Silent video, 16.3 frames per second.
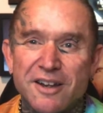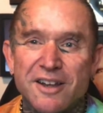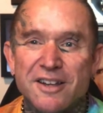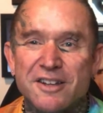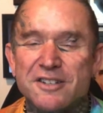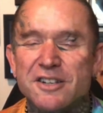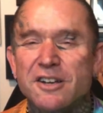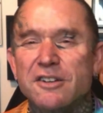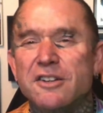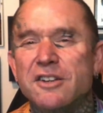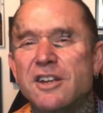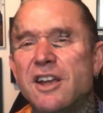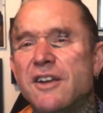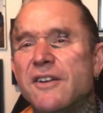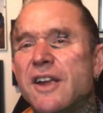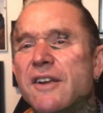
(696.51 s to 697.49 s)
Yeah. So
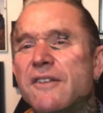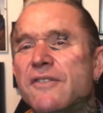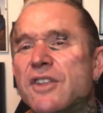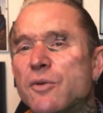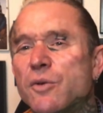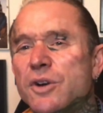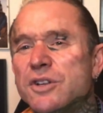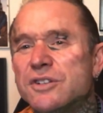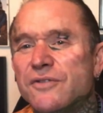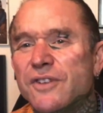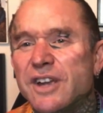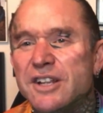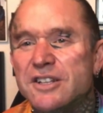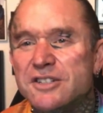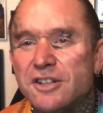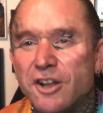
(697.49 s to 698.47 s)
it, it, there was
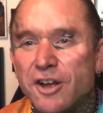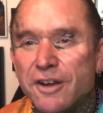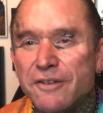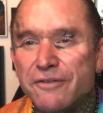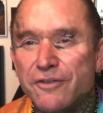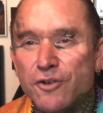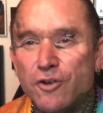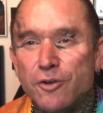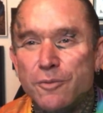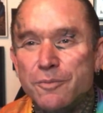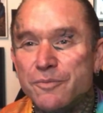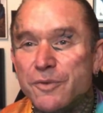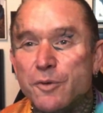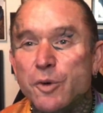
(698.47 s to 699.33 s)
events, life form.